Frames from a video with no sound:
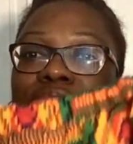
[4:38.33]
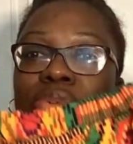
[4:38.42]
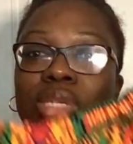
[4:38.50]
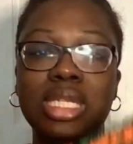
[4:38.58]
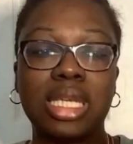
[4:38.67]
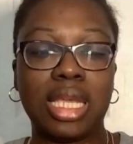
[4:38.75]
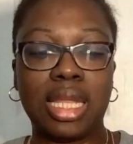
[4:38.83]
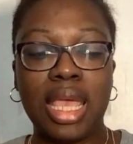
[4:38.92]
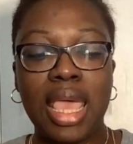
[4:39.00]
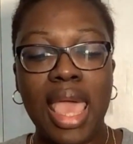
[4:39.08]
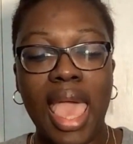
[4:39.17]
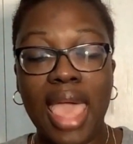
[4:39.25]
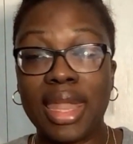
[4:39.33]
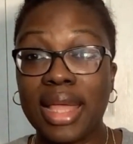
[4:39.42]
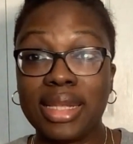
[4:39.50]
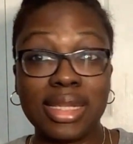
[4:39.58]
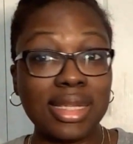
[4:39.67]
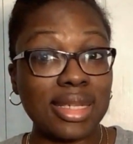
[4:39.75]
14. And I
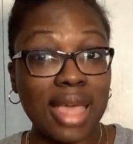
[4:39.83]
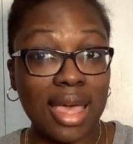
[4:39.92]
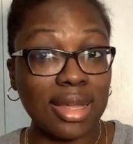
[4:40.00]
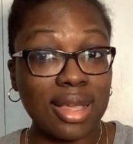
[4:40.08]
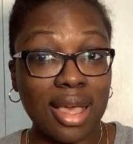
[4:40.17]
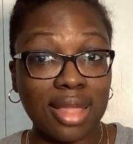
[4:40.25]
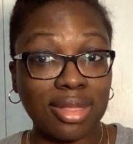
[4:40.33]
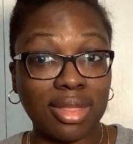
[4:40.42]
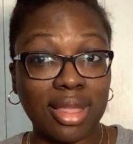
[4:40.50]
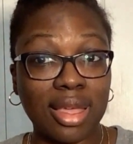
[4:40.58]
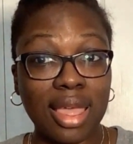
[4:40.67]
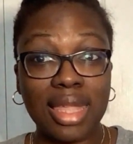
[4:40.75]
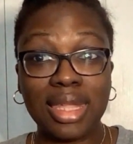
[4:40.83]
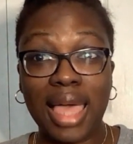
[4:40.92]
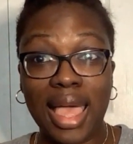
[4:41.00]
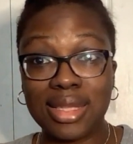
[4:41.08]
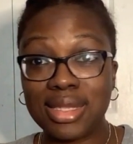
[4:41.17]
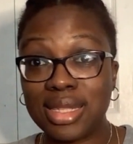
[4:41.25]
did not cut the
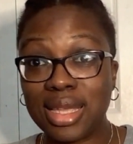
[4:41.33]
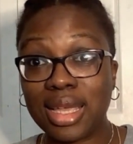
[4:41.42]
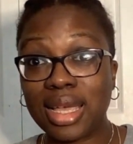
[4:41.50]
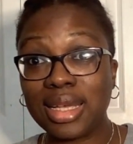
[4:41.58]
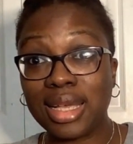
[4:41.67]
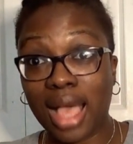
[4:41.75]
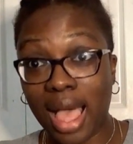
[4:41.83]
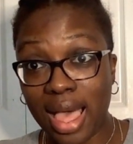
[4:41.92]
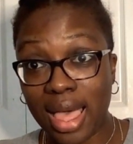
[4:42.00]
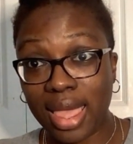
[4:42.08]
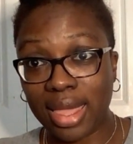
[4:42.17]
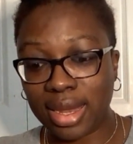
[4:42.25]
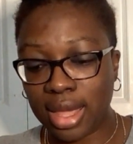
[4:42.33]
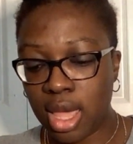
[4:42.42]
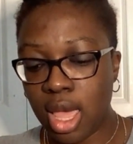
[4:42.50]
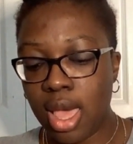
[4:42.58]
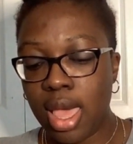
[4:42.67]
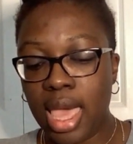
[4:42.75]
elastic guide.
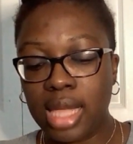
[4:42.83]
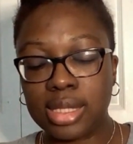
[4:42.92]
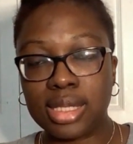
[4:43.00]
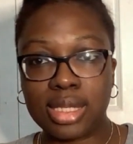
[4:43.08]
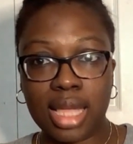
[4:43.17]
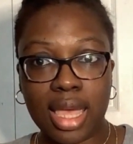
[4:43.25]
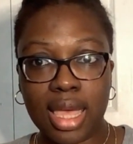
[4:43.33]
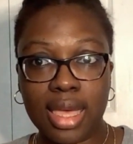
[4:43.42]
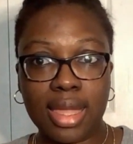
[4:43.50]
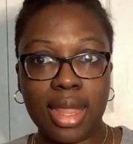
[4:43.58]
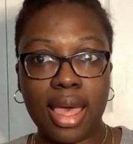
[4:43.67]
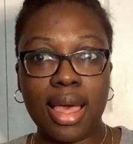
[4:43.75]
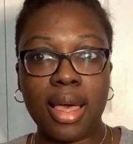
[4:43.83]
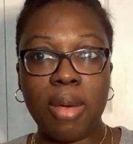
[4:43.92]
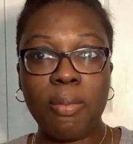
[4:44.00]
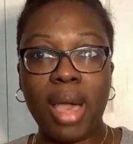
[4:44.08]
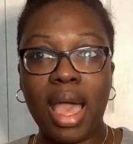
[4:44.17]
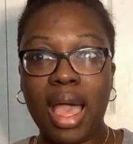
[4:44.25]
Instead,
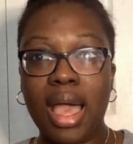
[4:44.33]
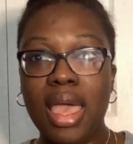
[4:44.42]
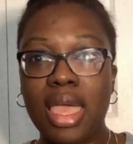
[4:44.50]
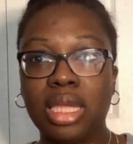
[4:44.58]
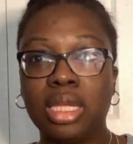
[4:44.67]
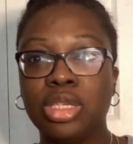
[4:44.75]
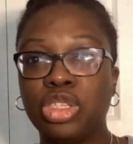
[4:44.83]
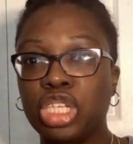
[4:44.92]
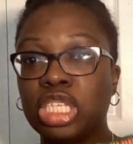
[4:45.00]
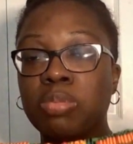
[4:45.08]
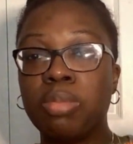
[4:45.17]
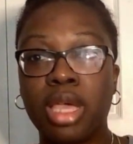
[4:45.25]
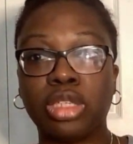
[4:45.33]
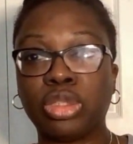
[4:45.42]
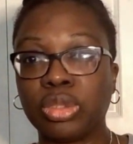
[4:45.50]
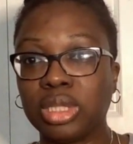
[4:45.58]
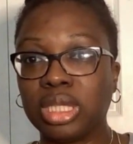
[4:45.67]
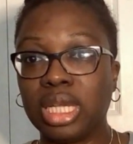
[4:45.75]
I just
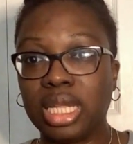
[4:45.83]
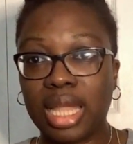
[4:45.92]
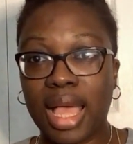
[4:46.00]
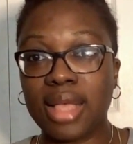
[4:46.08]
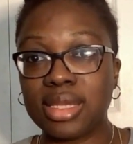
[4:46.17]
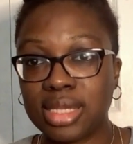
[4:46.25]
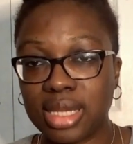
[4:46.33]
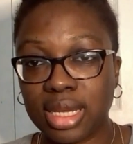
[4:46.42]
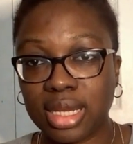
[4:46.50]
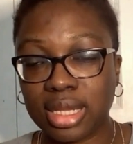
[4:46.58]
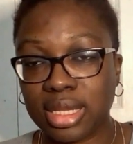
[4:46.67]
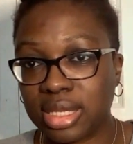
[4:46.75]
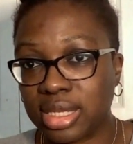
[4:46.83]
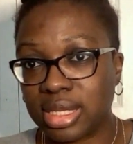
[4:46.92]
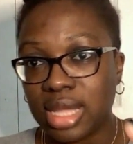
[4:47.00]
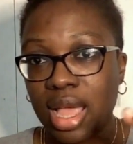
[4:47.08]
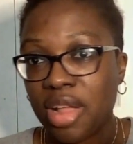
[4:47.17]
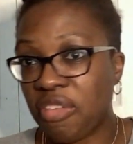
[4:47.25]
measured the elastic and
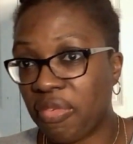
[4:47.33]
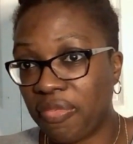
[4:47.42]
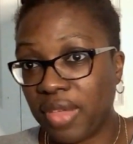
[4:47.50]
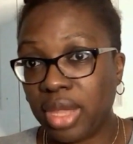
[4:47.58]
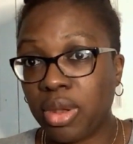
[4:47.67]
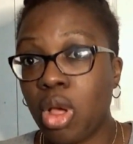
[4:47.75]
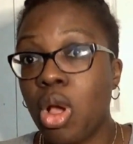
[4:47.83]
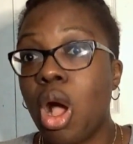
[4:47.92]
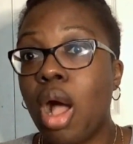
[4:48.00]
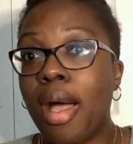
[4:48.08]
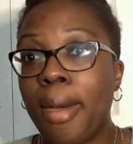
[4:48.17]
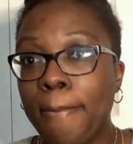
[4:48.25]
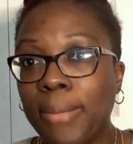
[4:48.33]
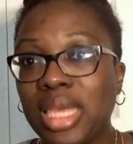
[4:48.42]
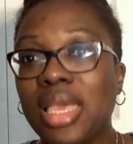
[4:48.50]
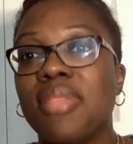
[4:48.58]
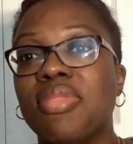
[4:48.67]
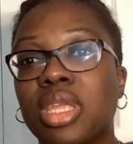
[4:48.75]
desired fit on me,
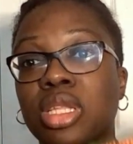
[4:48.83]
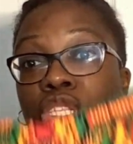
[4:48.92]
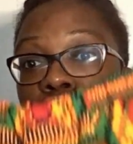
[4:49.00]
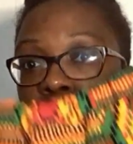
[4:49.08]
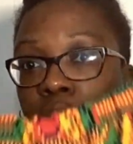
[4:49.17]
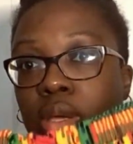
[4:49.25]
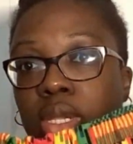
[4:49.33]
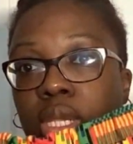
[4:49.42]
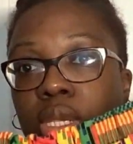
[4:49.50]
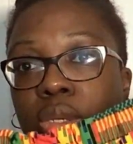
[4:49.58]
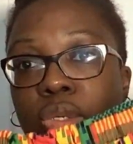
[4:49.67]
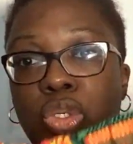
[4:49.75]
and then installed it in the